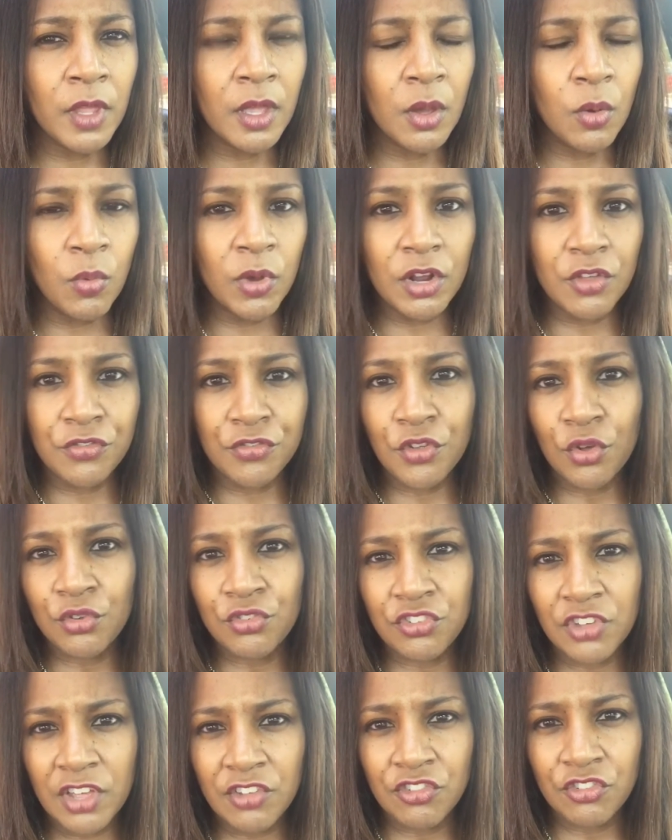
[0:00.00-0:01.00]
what
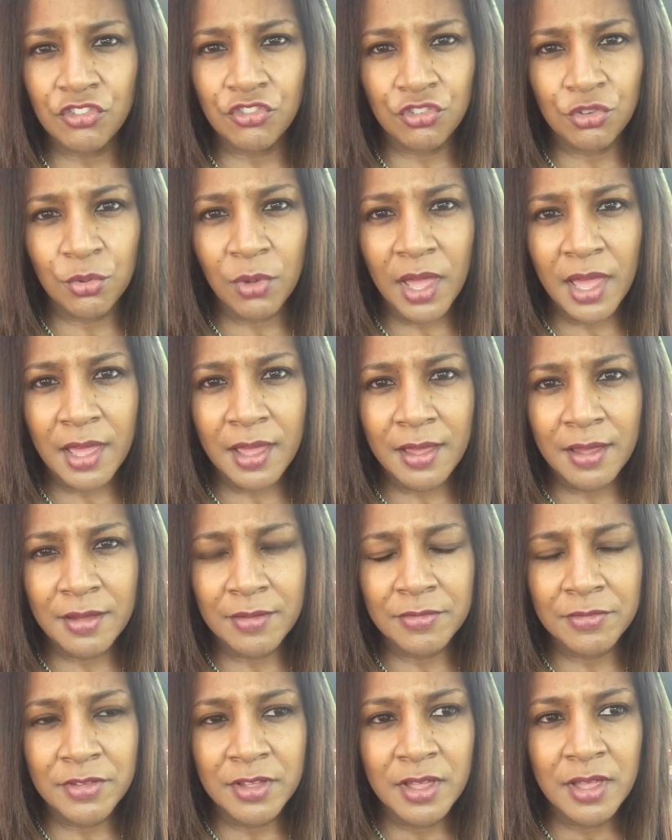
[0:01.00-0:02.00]
associations you
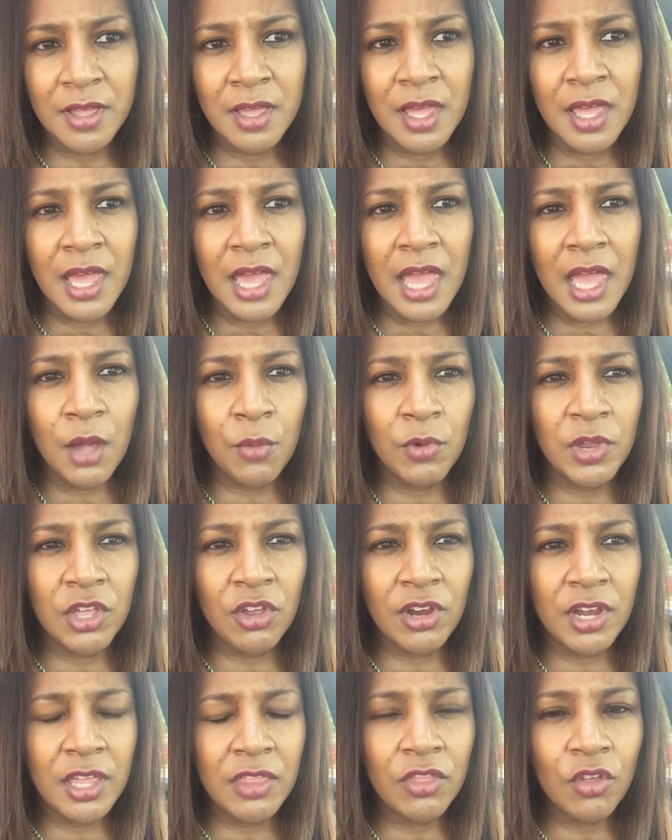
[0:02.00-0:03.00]
have, and when
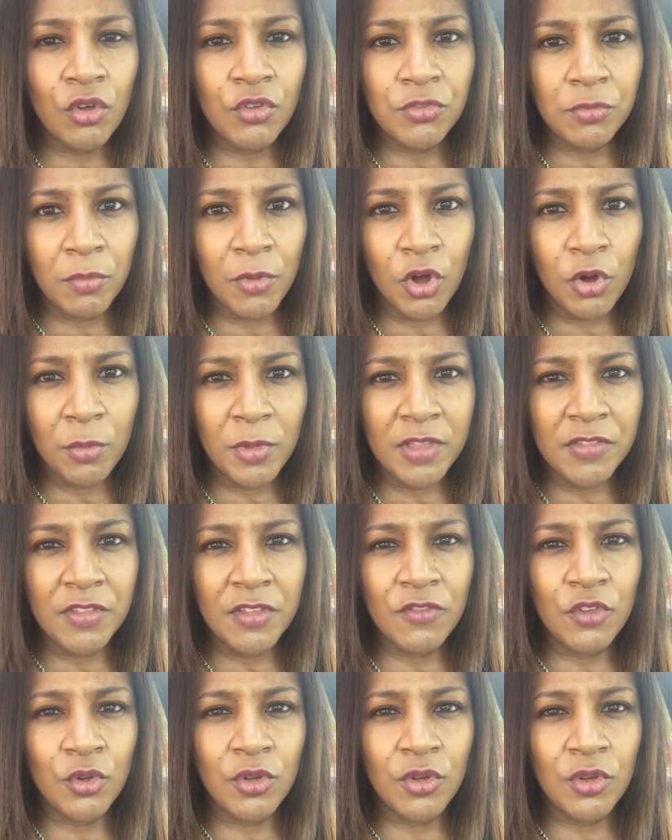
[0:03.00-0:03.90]
you're in those moments, if you